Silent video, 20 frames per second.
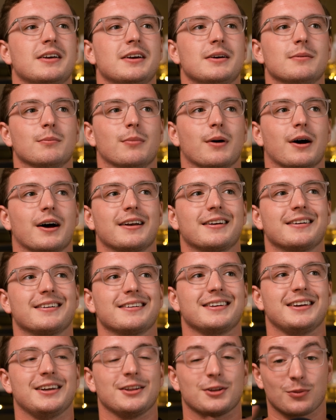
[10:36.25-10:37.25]
But
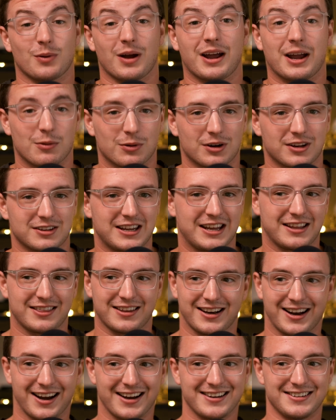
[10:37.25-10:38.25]
either way, I want to take
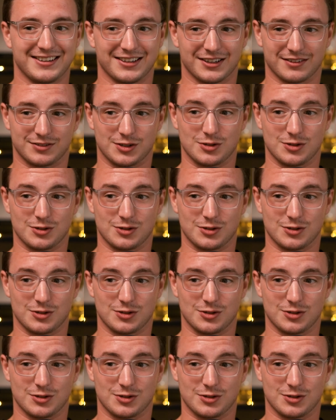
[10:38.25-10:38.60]
that idea of